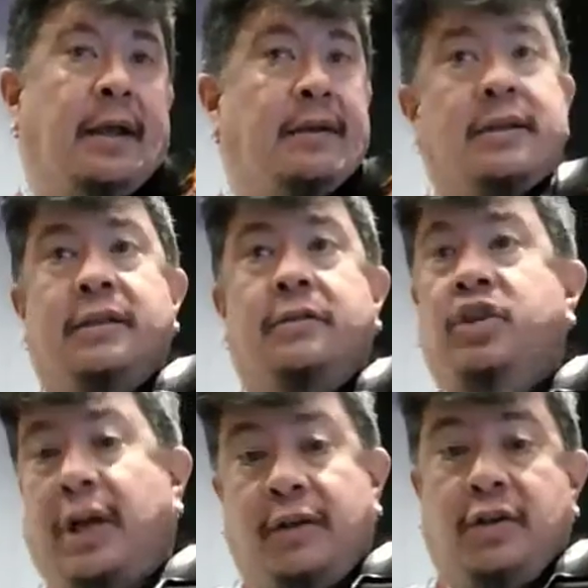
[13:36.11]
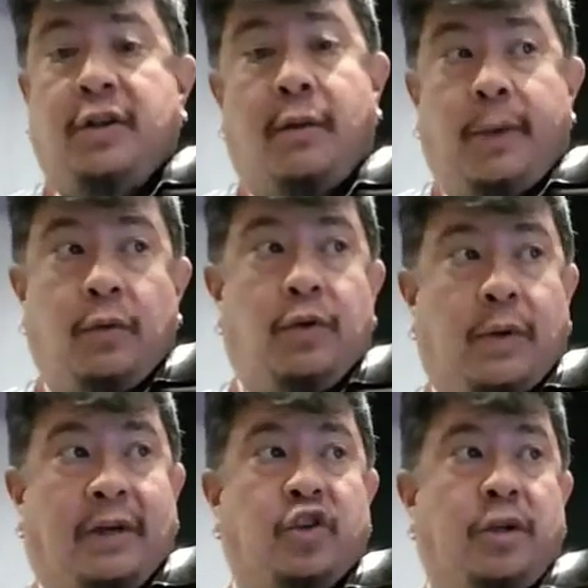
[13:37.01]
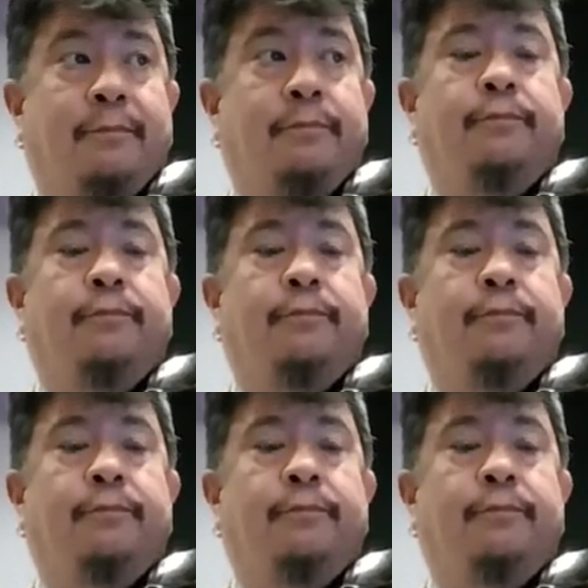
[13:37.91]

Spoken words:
I just changed the bow direction.